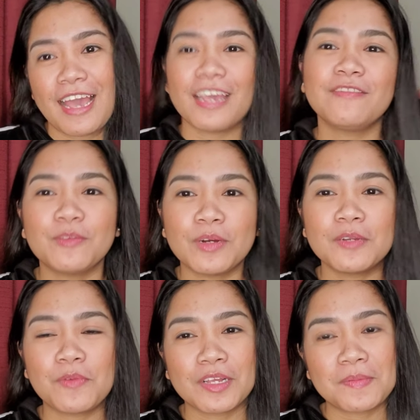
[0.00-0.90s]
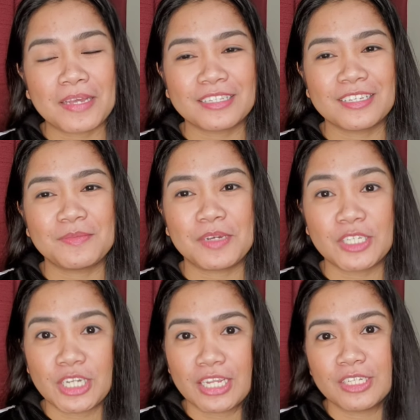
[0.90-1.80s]
Hi everyone, welcome back to my
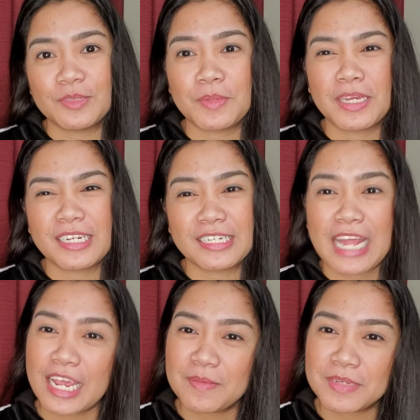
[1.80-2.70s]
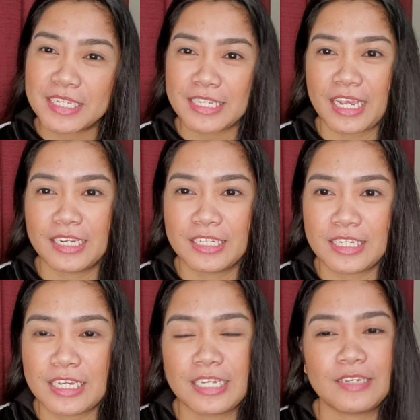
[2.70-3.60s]
channel. My name is
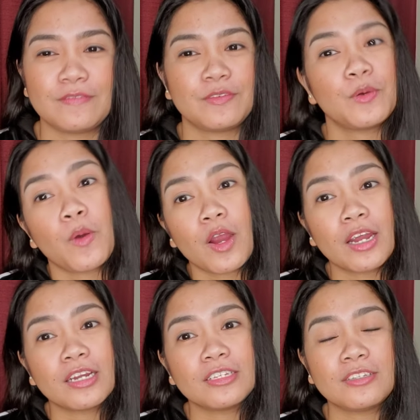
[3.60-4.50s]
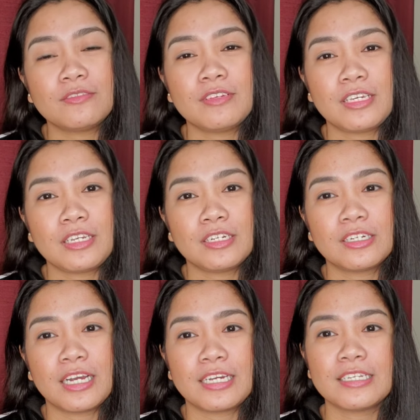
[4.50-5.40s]
Anady. If you are new here,
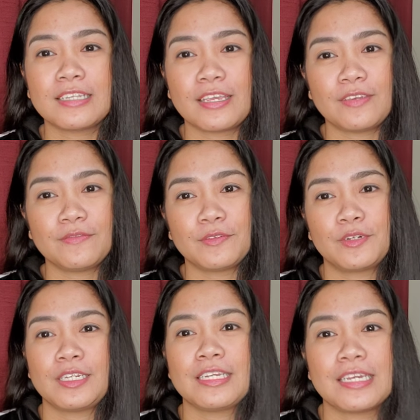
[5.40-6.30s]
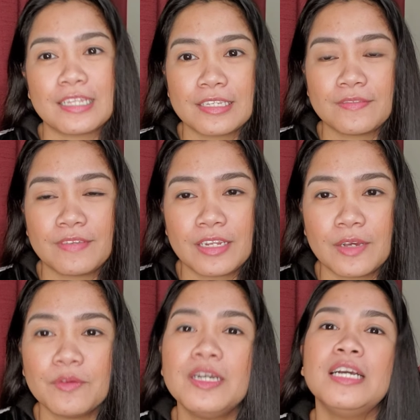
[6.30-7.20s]
guys, thank you for clicking this
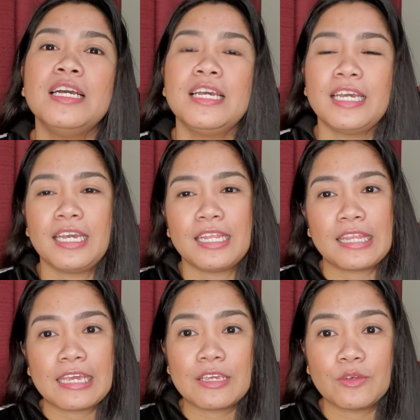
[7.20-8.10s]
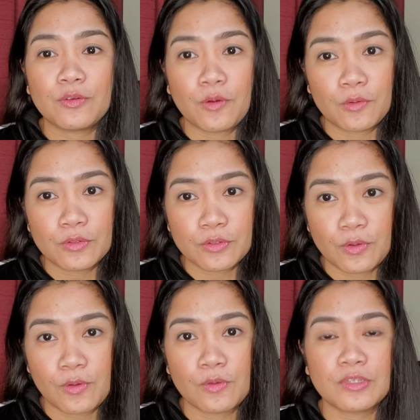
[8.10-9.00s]
video. And thank you
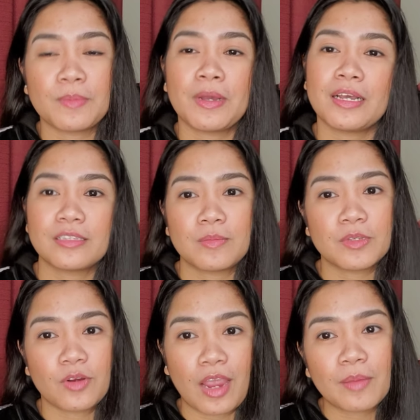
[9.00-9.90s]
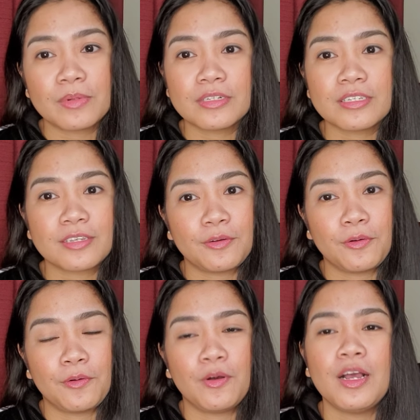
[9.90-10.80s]
also sa mga subscribers
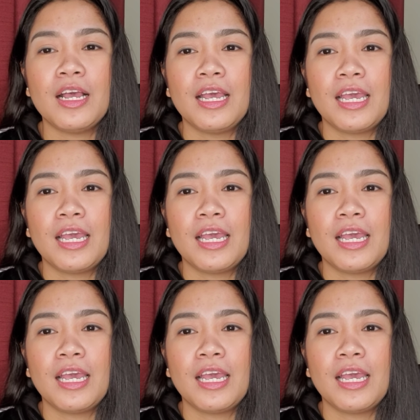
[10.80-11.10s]
ko.